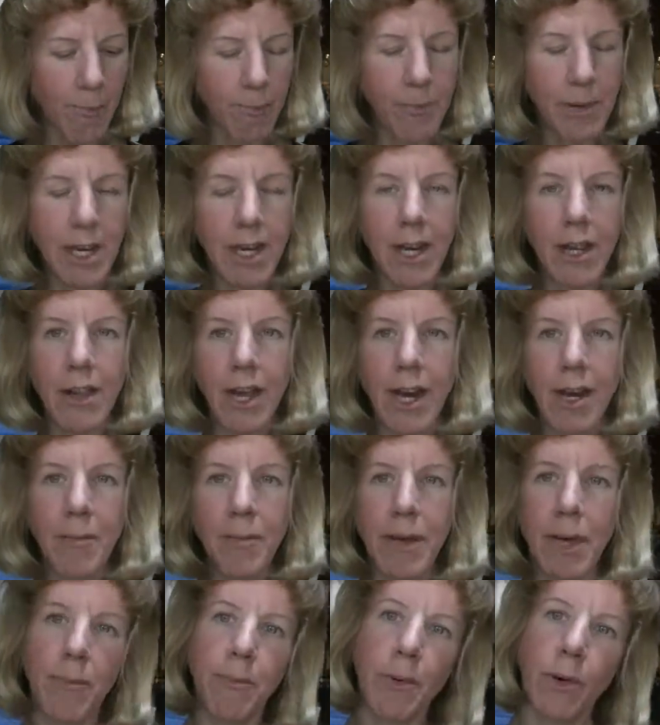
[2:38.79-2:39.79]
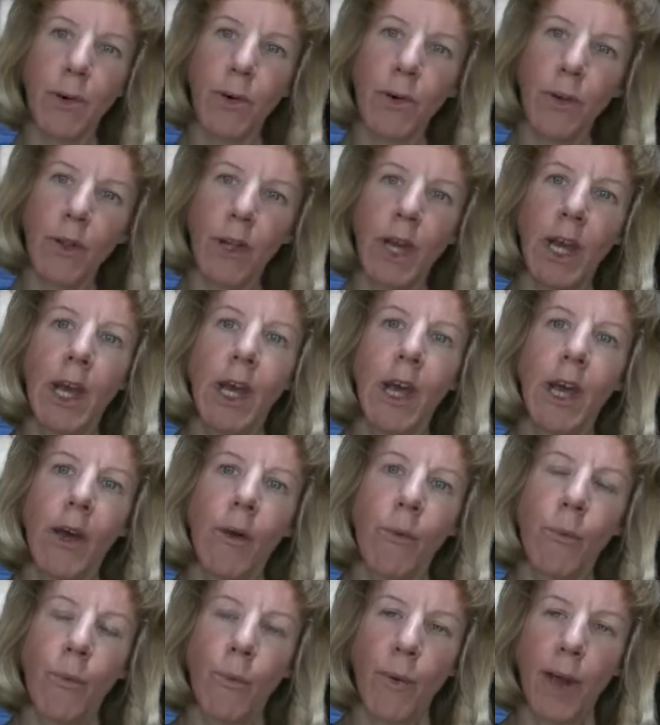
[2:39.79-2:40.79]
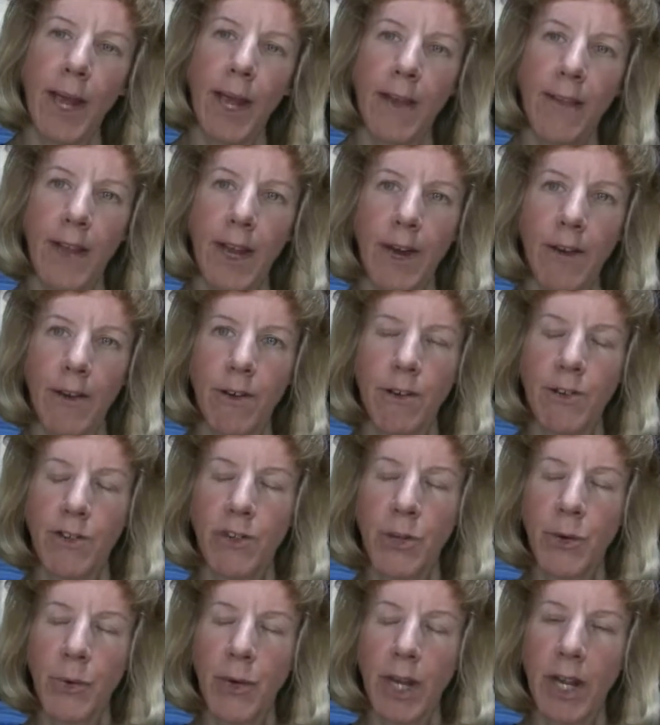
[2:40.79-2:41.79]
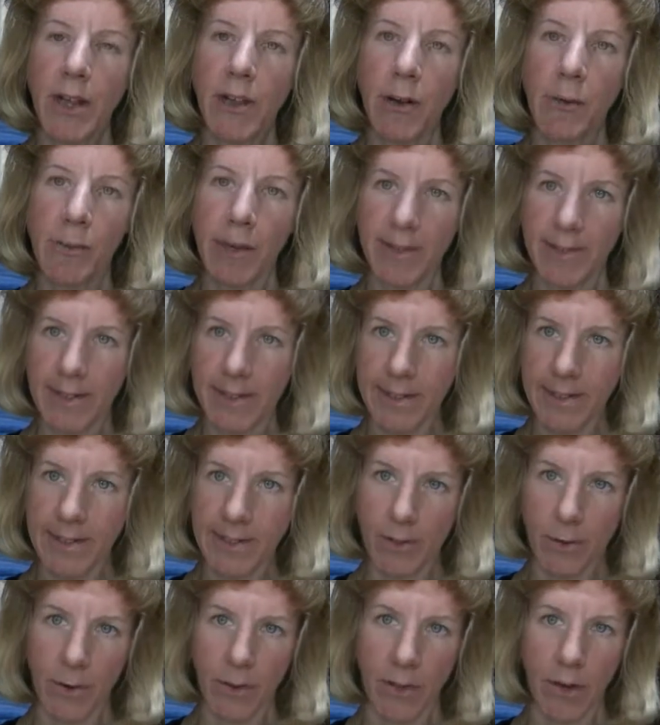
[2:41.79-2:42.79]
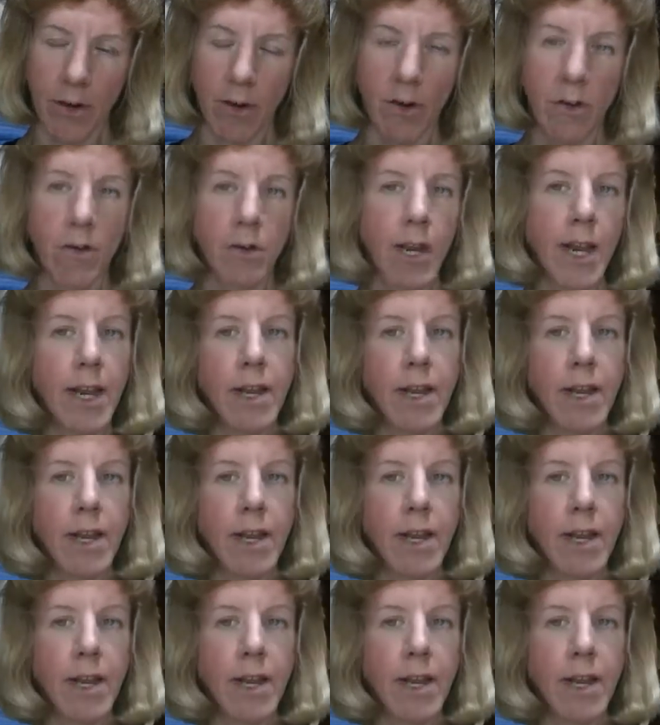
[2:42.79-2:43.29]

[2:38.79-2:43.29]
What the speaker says: But a lot of people, when they're doing their business or they're